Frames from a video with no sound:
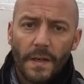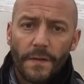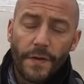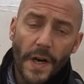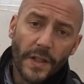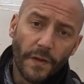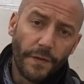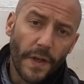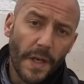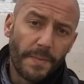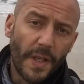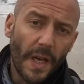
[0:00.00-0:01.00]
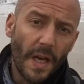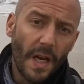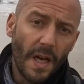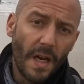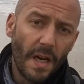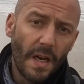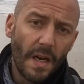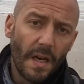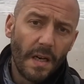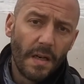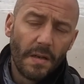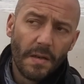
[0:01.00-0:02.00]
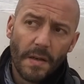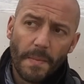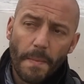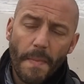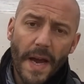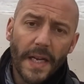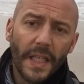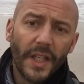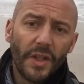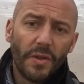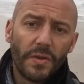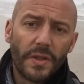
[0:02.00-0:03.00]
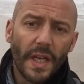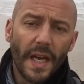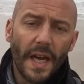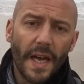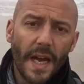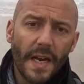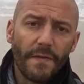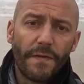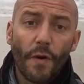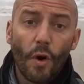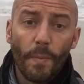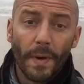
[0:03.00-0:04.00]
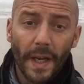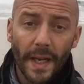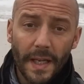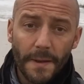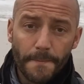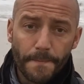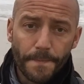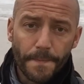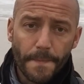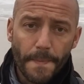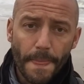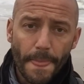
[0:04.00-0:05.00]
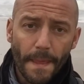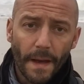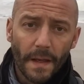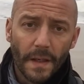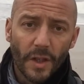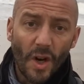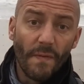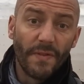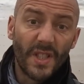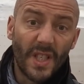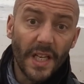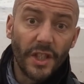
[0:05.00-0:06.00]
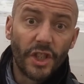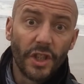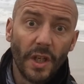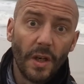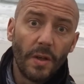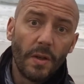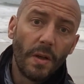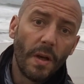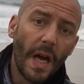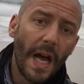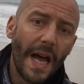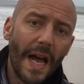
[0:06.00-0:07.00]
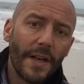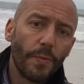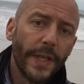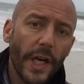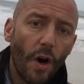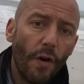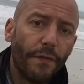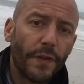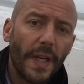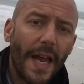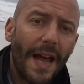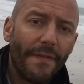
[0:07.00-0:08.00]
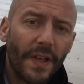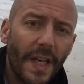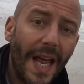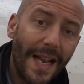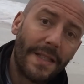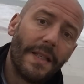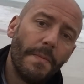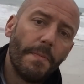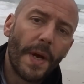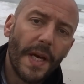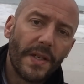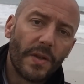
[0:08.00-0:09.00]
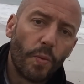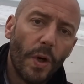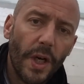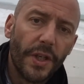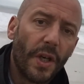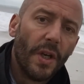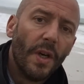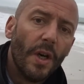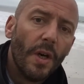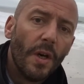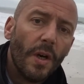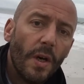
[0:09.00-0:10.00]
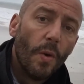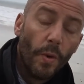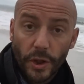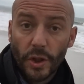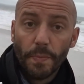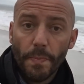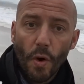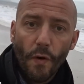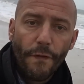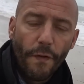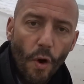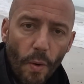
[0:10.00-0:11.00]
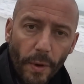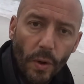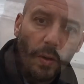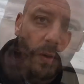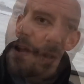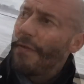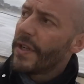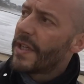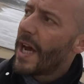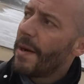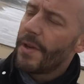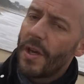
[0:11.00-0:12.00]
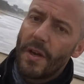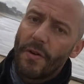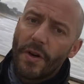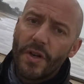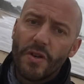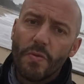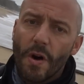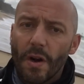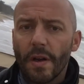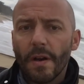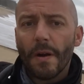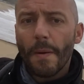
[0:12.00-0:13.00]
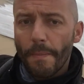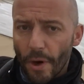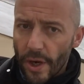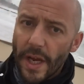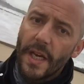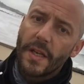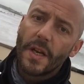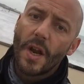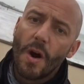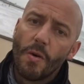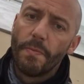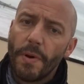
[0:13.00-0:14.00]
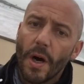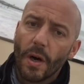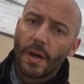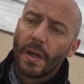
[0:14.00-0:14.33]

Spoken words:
Phrasal verbs are mainly used informally, conversational, and we often have a Latin-based word which is more formal. Every time you hear a new one, put it in the notebook